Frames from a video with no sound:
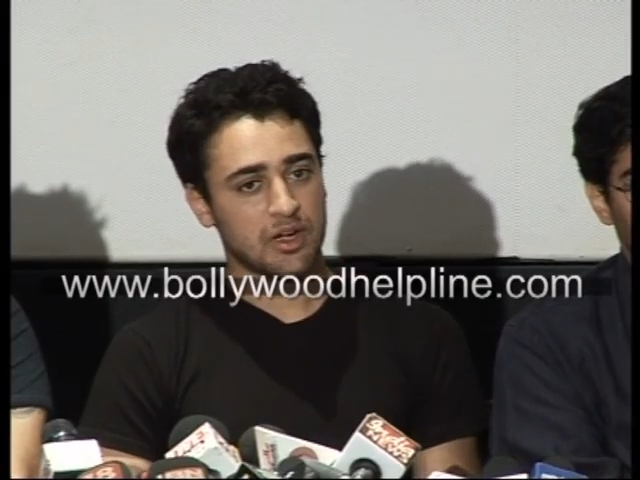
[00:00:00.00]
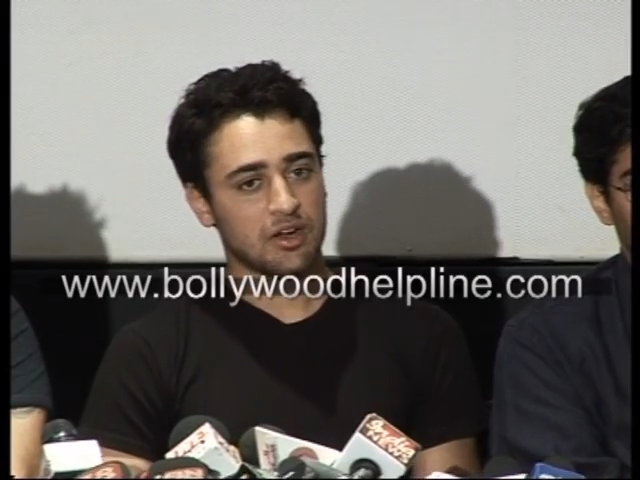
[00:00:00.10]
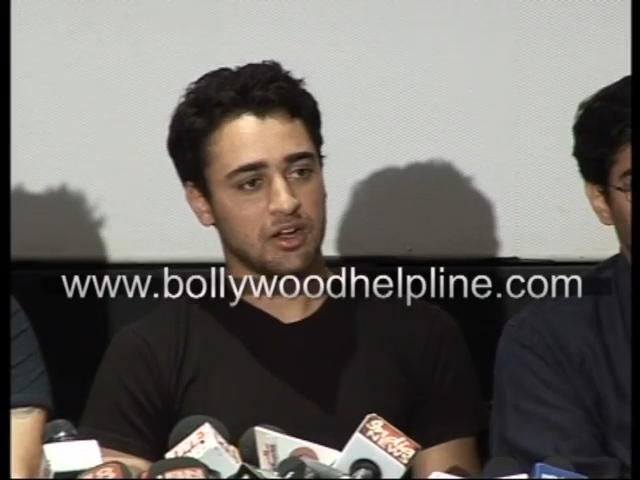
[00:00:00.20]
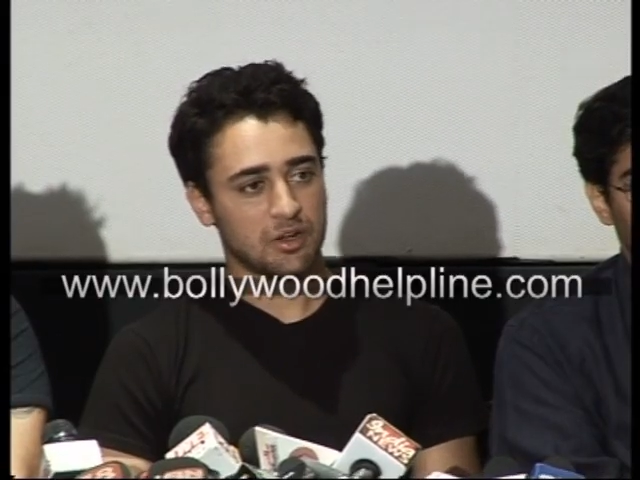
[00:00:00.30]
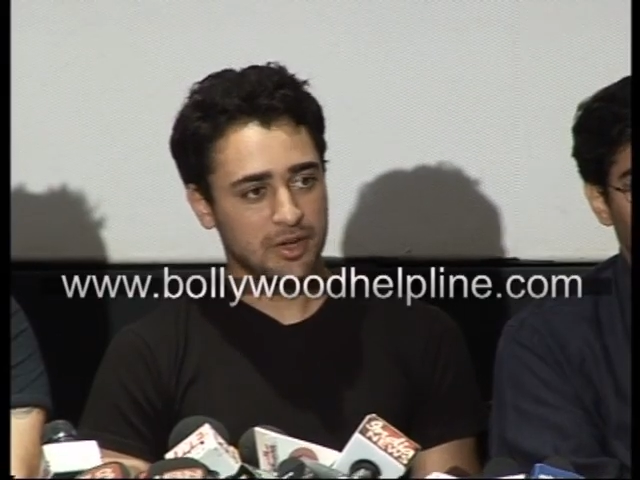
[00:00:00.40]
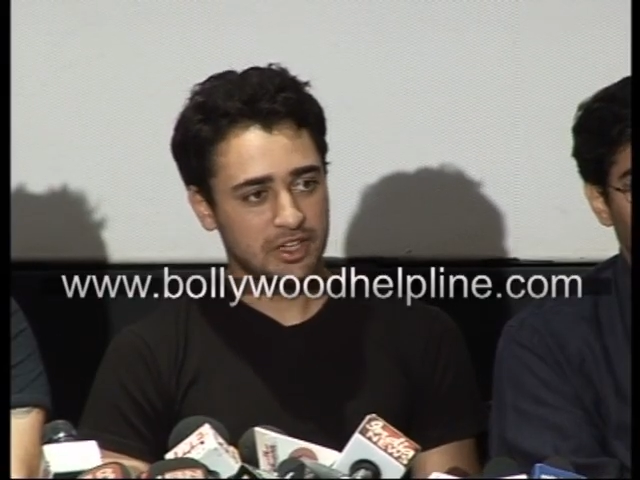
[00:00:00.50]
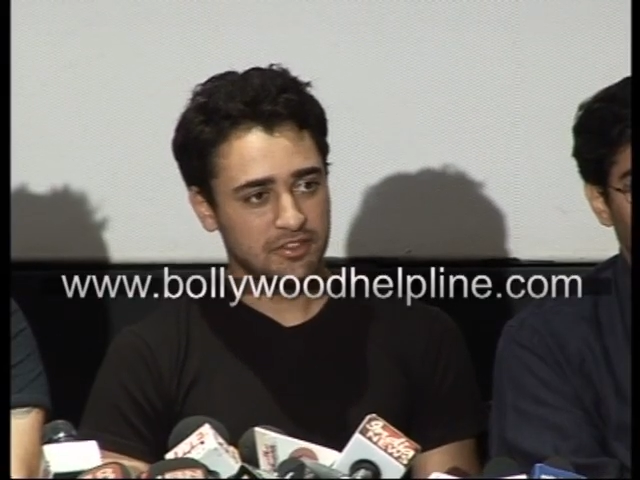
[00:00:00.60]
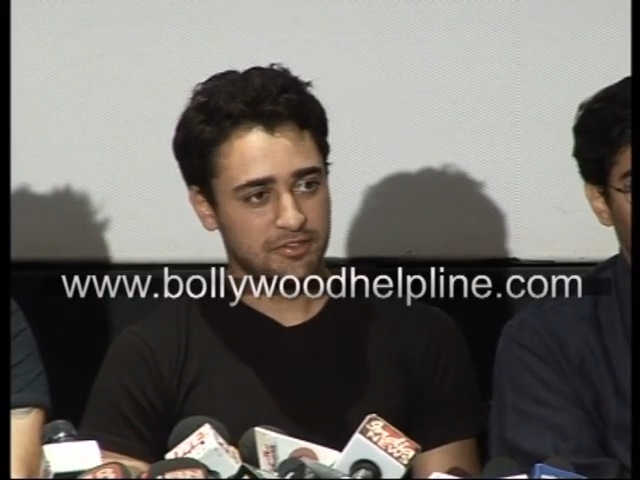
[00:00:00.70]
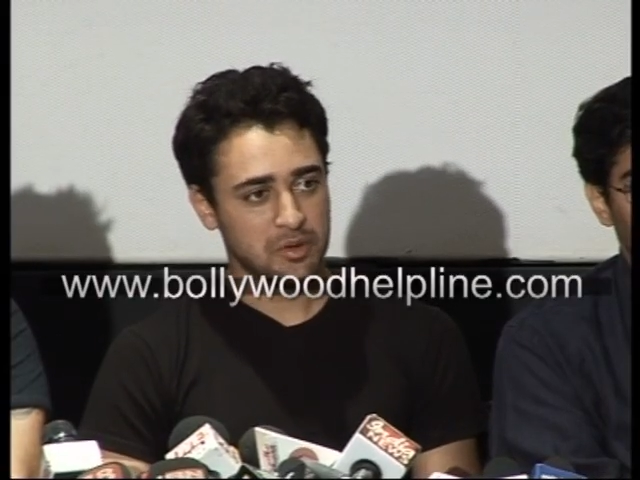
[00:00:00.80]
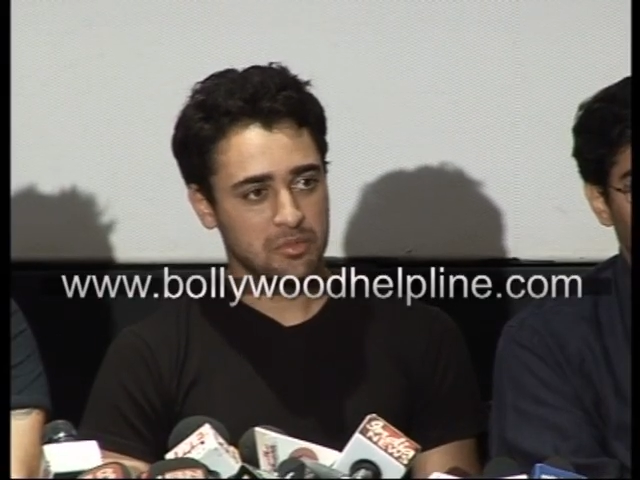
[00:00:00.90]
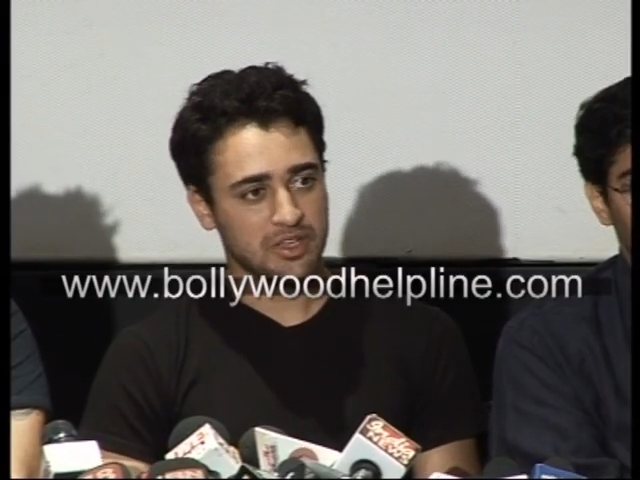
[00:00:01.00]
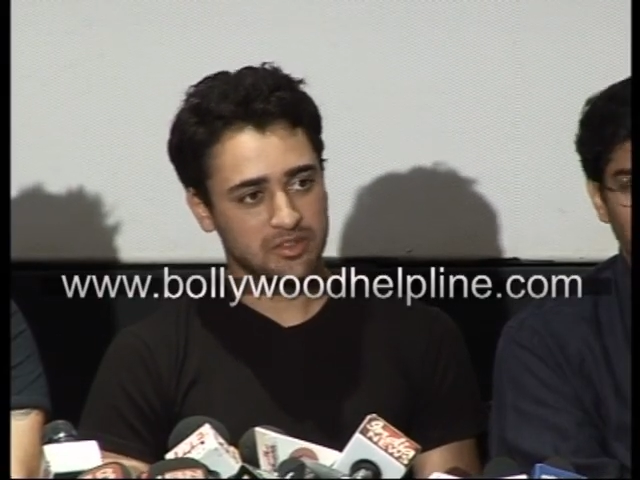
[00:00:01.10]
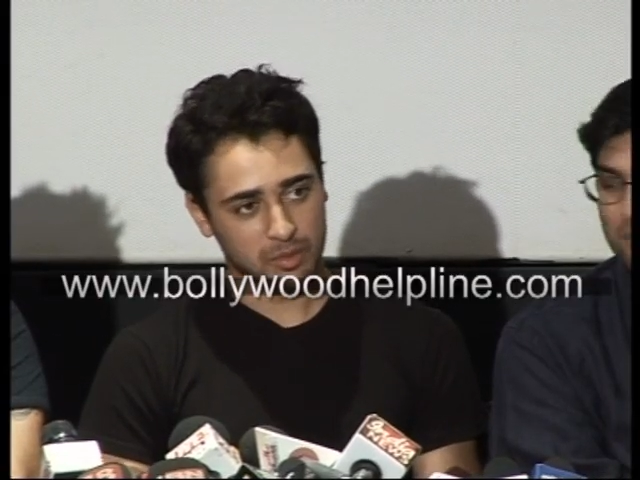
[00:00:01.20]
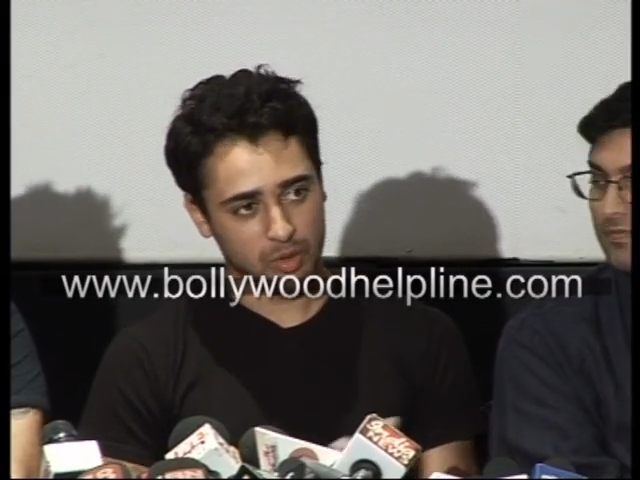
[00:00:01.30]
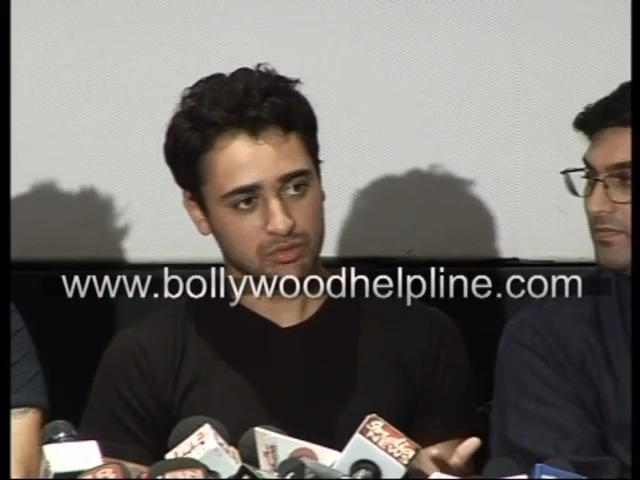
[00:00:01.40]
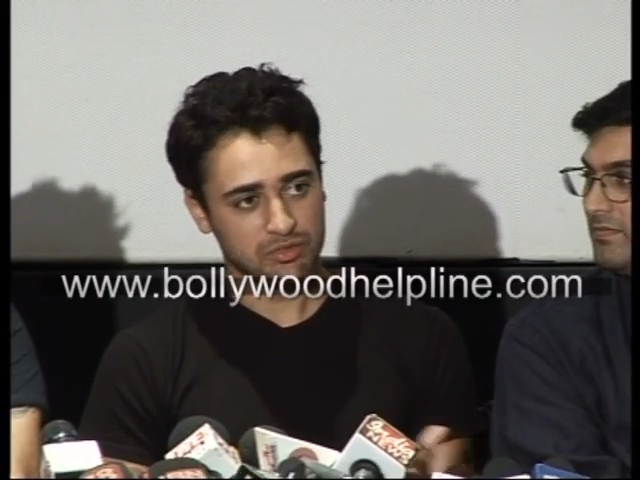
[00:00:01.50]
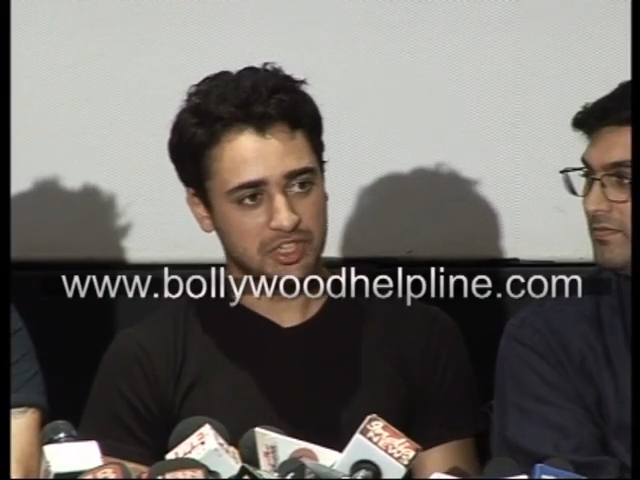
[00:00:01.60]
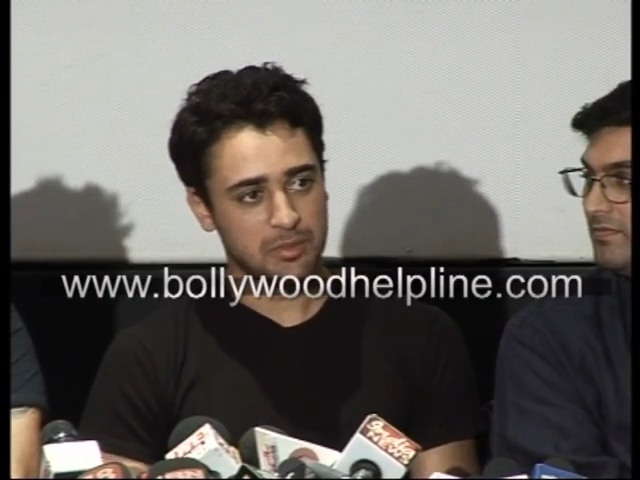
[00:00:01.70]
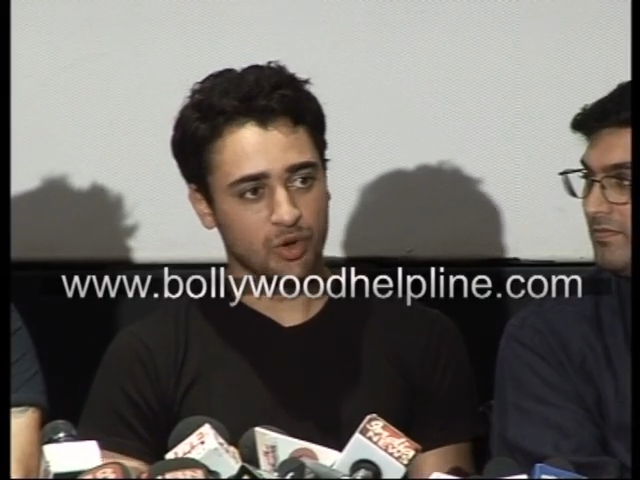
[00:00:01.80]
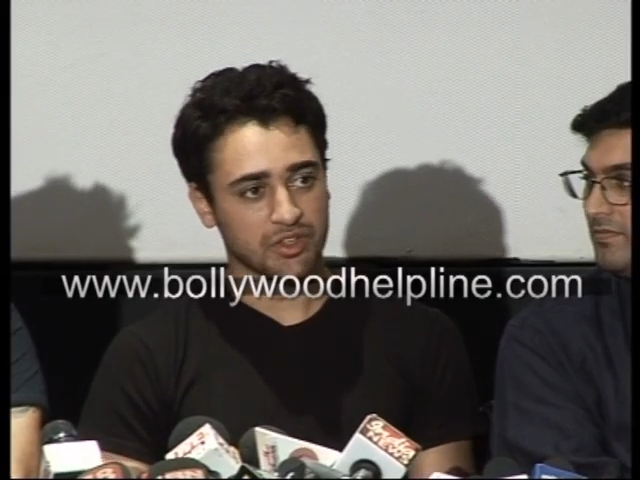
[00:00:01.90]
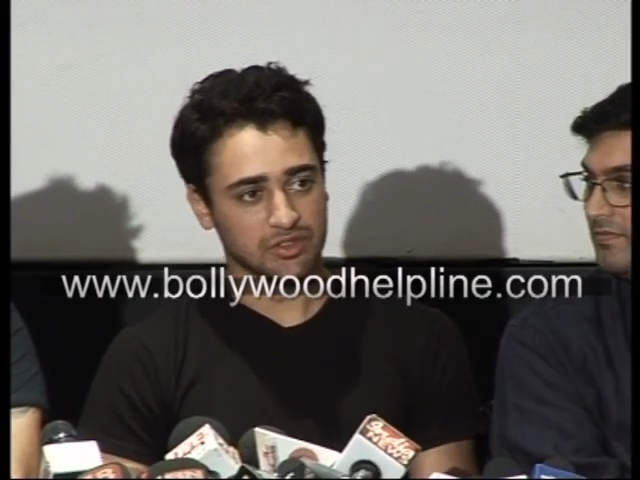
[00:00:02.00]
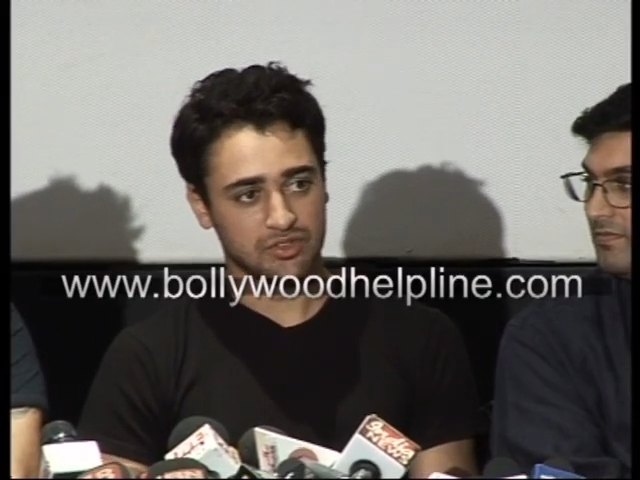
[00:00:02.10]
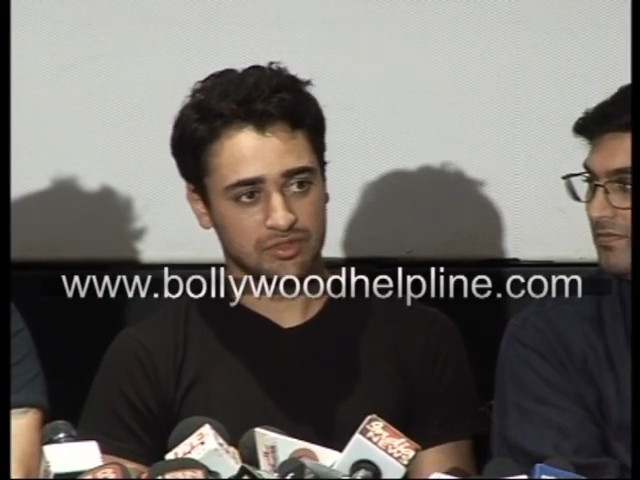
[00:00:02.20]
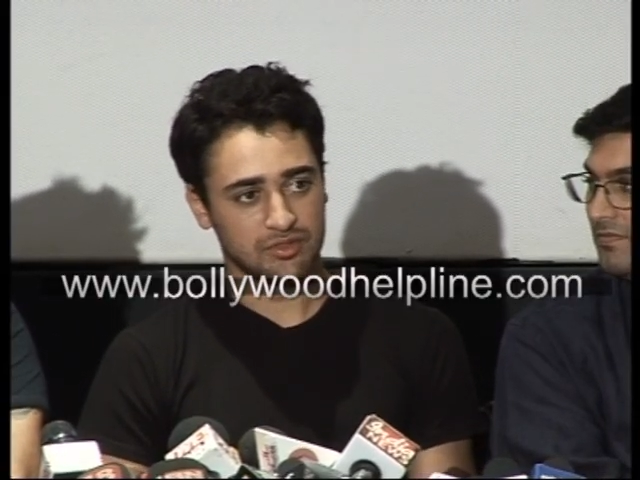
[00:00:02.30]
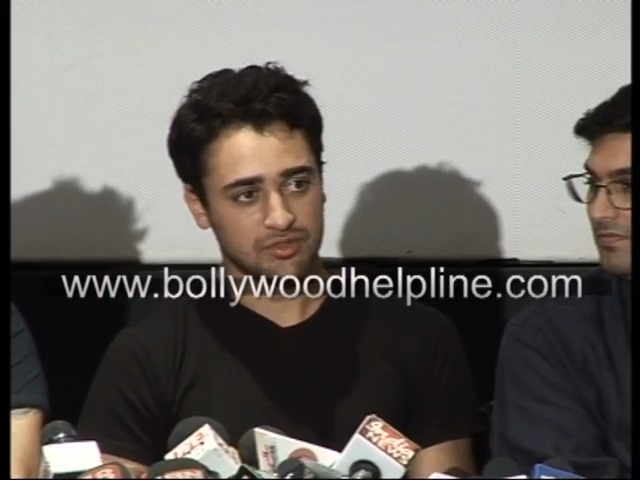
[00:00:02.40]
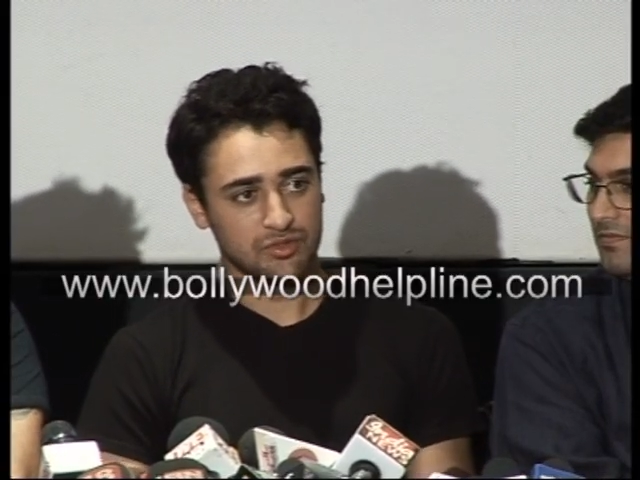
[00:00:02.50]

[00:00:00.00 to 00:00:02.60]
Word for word: but ultimately, the film is about three boys.